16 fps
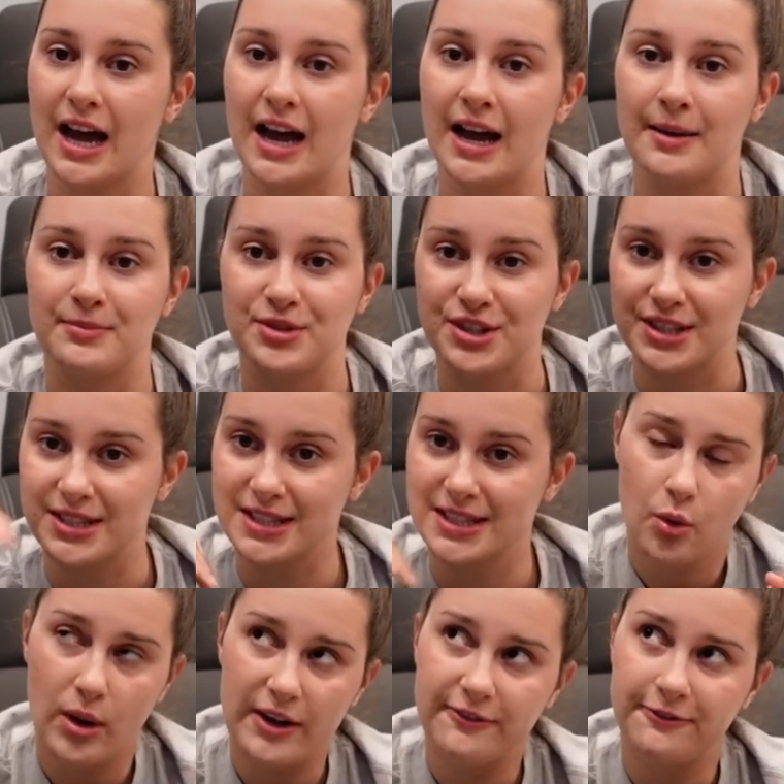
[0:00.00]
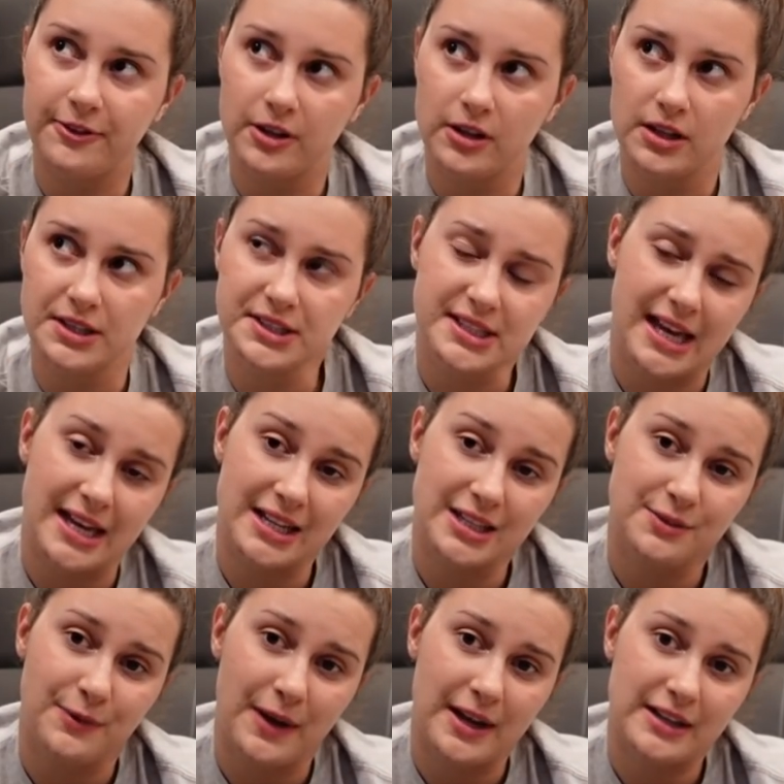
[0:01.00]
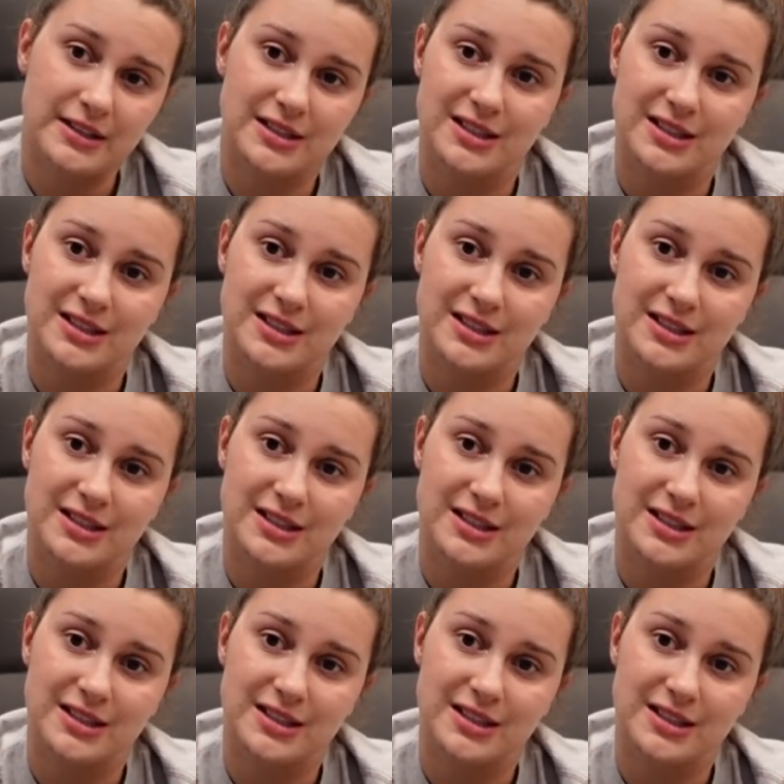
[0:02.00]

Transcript: I'm just quite full and satisfied,